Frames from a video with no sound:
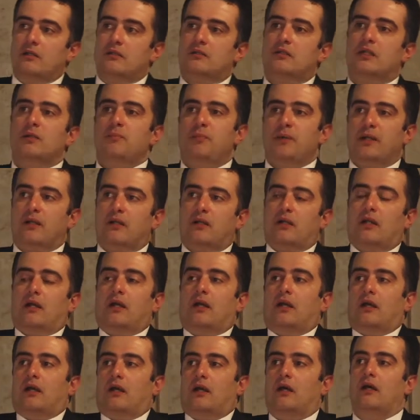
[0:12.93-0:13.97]

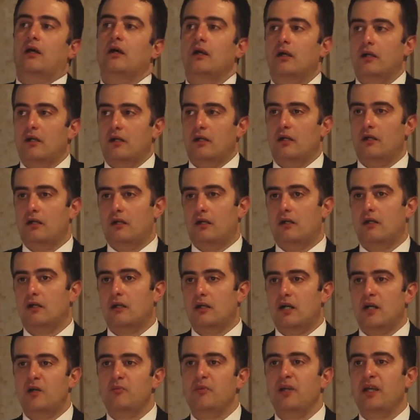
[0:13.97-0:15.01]
Typically,
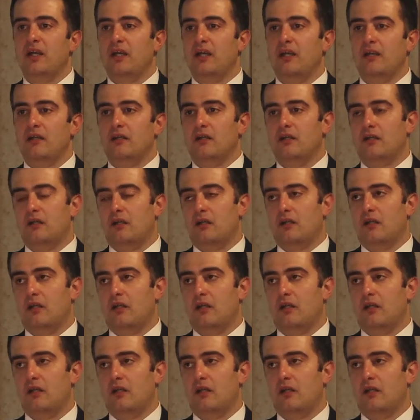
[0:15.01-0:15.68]
coming in